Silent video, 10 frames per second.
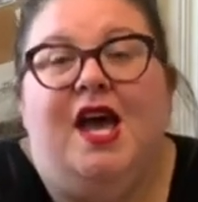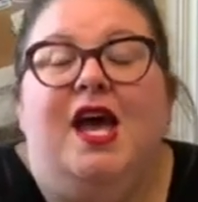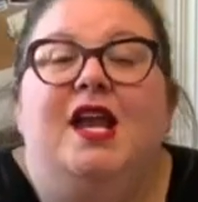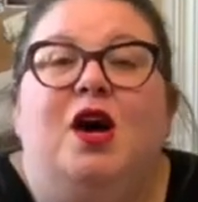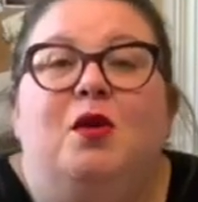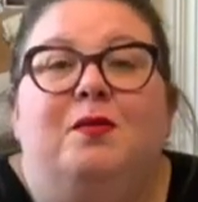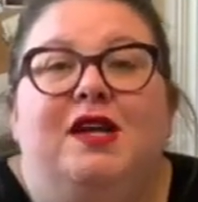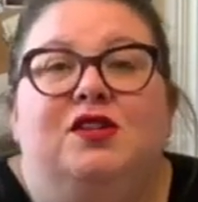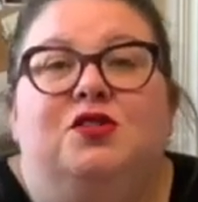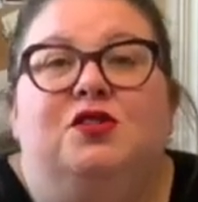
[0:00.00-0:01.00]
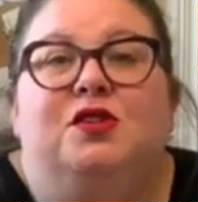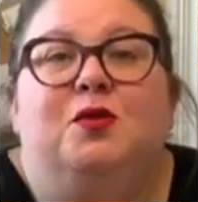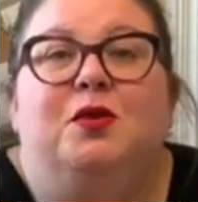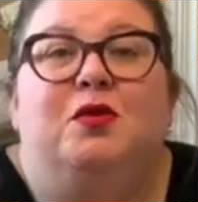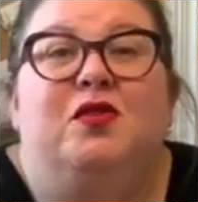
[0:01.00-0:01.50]
and help make sure that
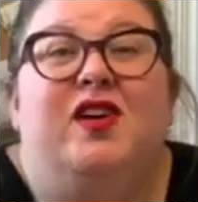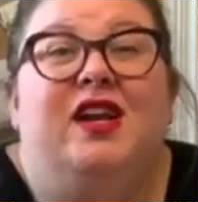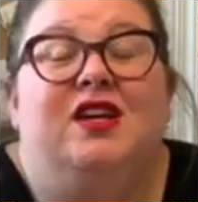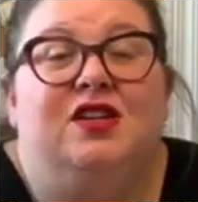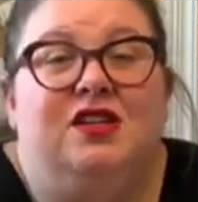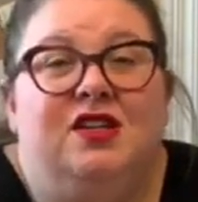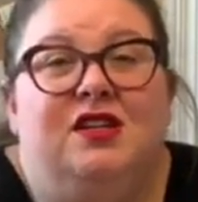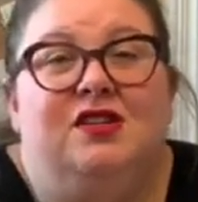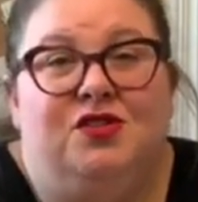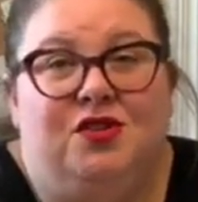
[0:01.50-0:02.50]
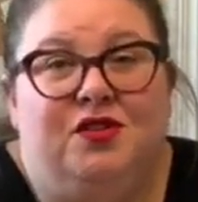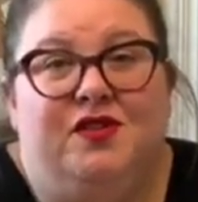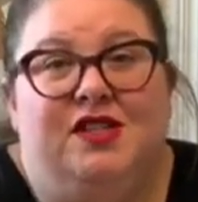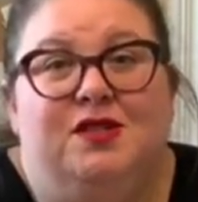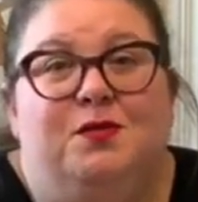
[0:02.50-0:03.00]
we provide a good service